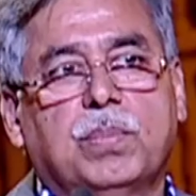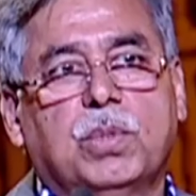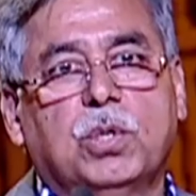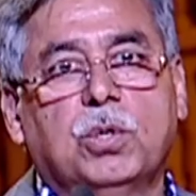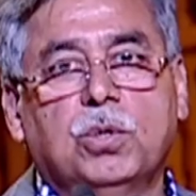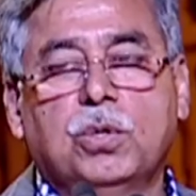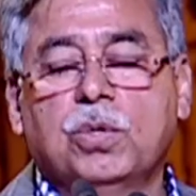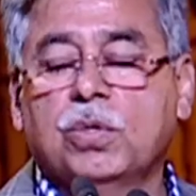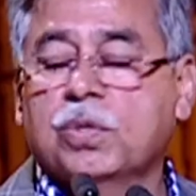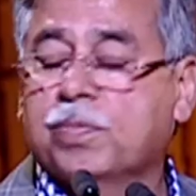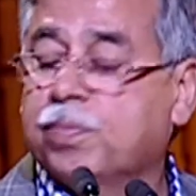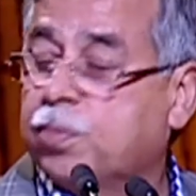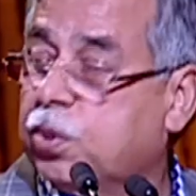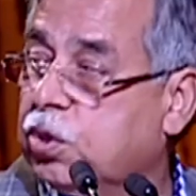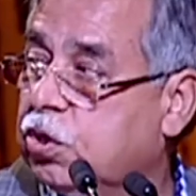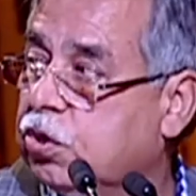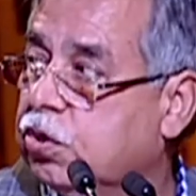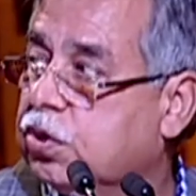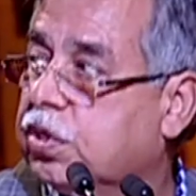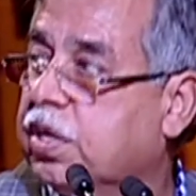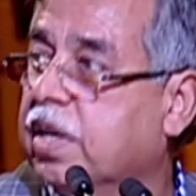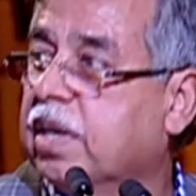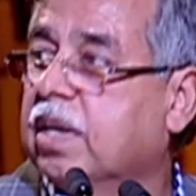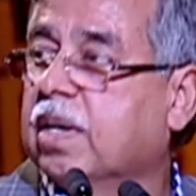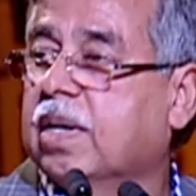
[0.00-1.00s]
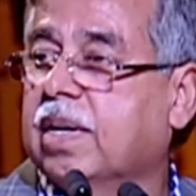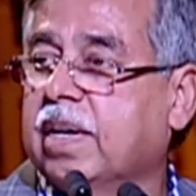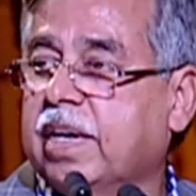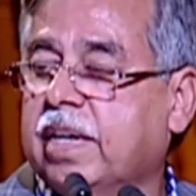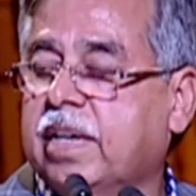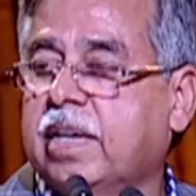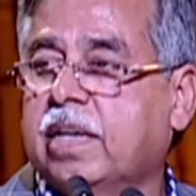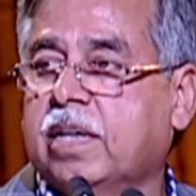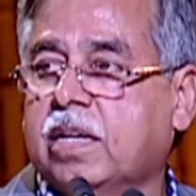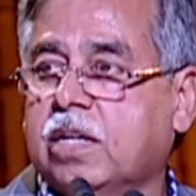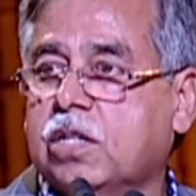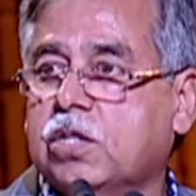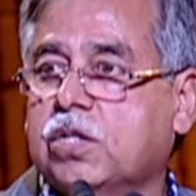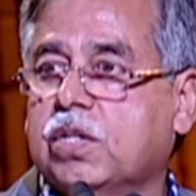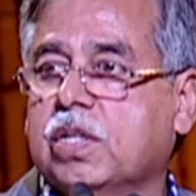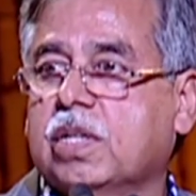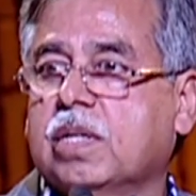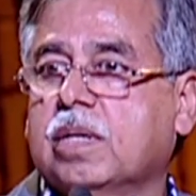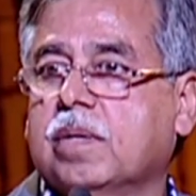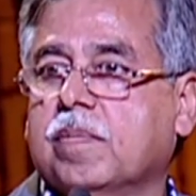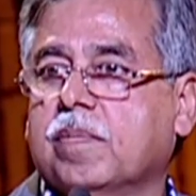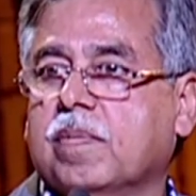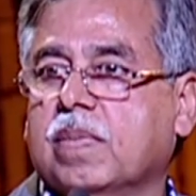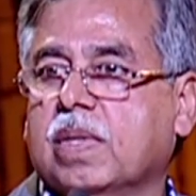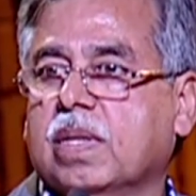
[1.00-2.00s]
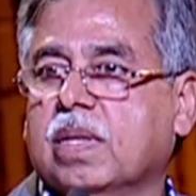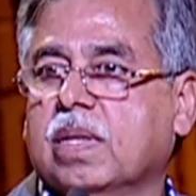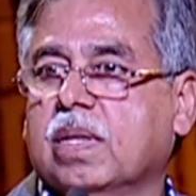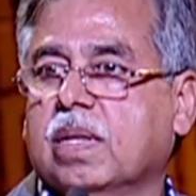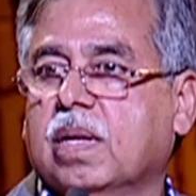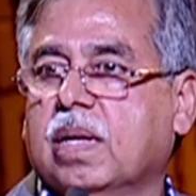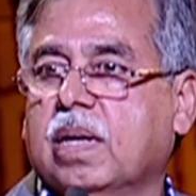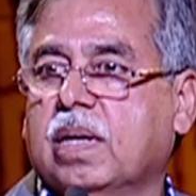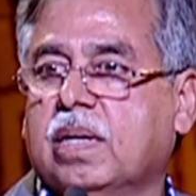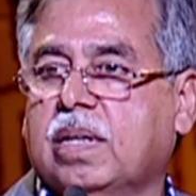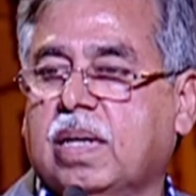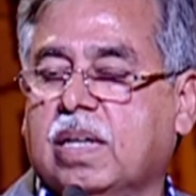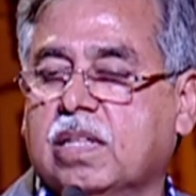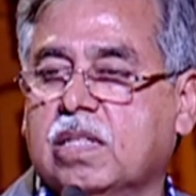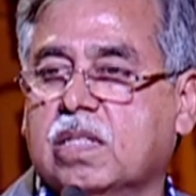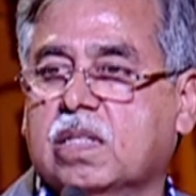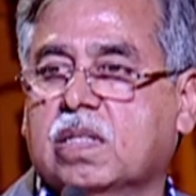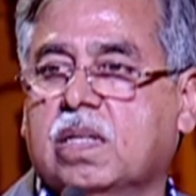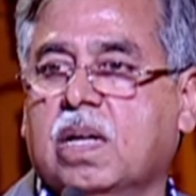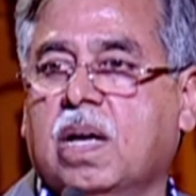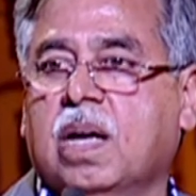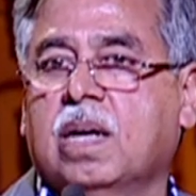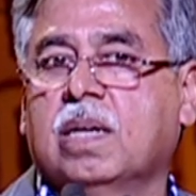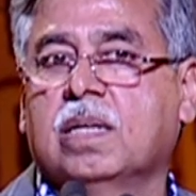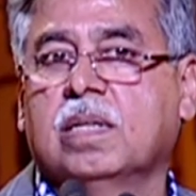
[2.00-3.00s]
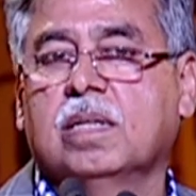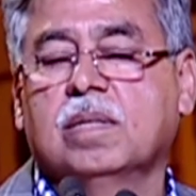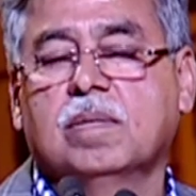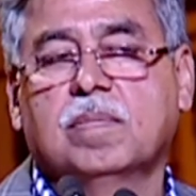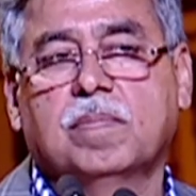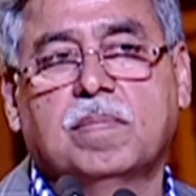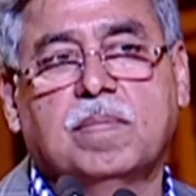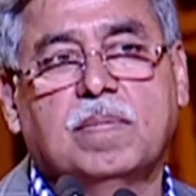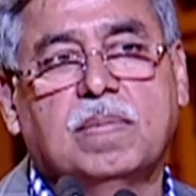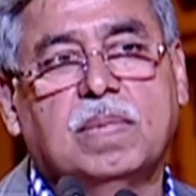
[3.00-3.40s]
producing clean energy in Rajasthan.